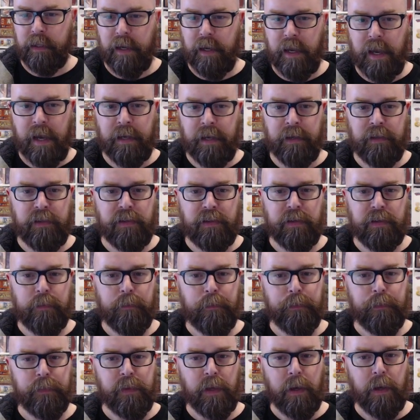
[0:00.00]
Edit,
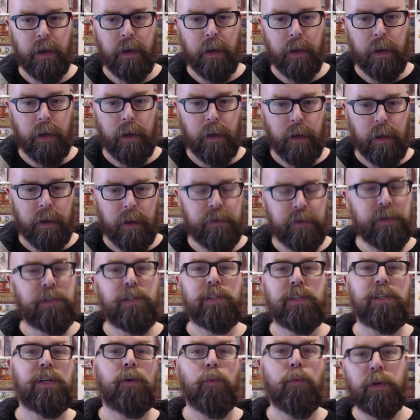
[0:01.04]
this
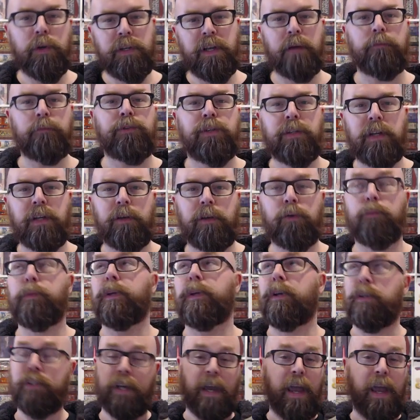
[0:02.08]
is a redemption I do
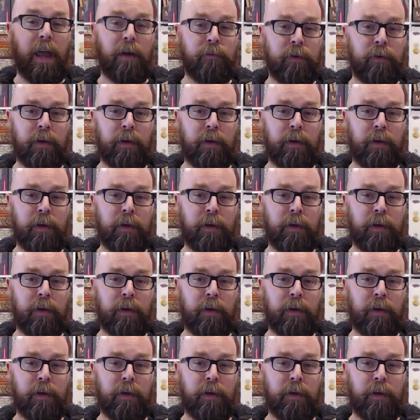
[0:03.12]
because I have a